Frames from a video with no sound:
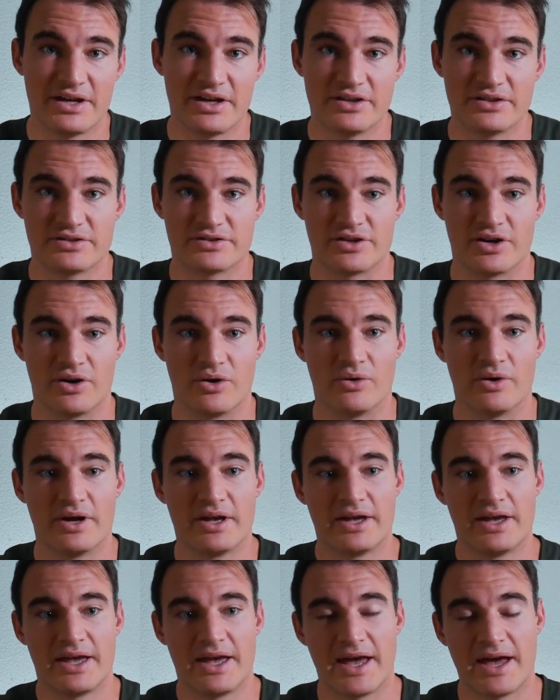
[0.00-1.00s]
So
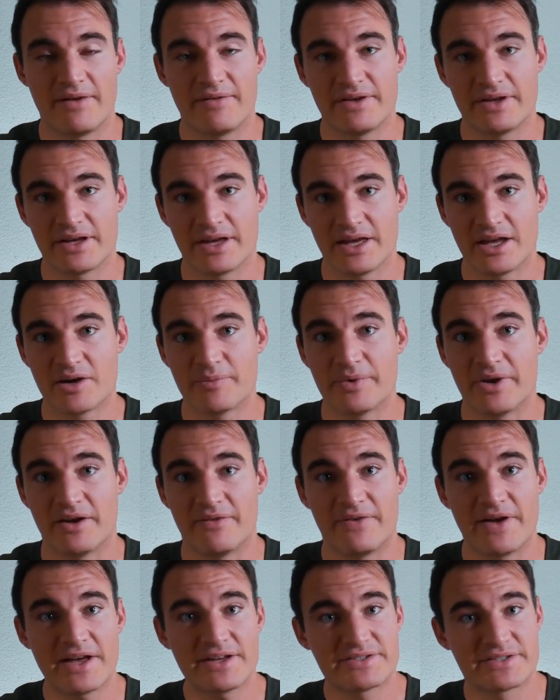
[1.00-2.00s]
having intermittent
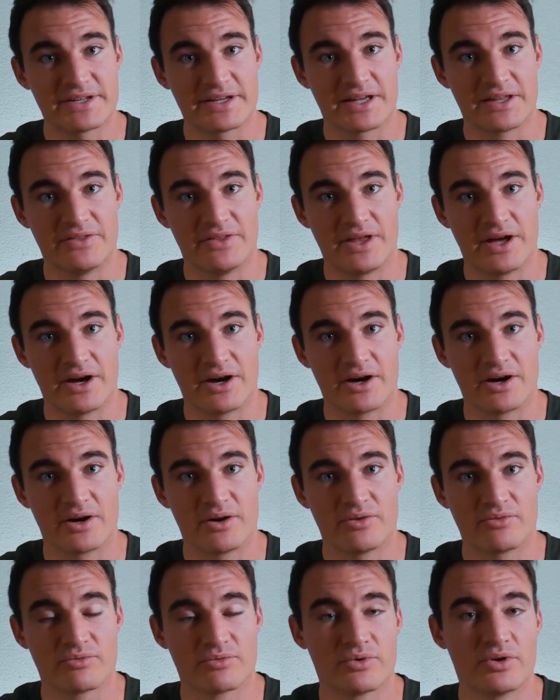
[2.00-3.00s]
fasting in there
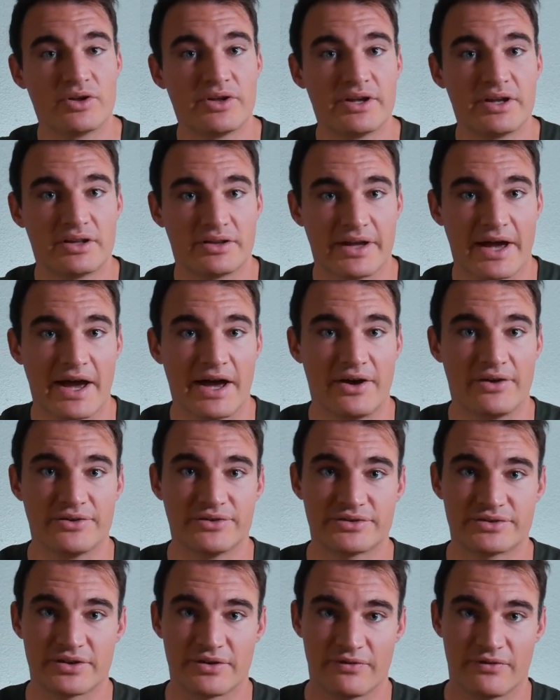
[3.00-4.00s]
really
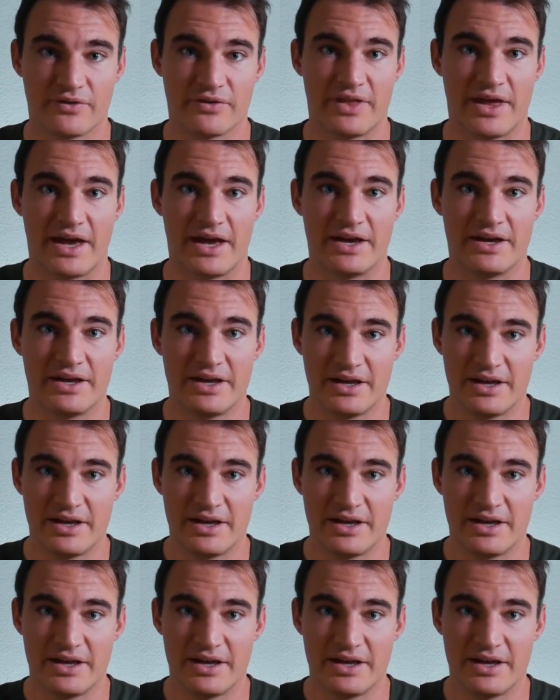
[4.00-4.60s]
allows for that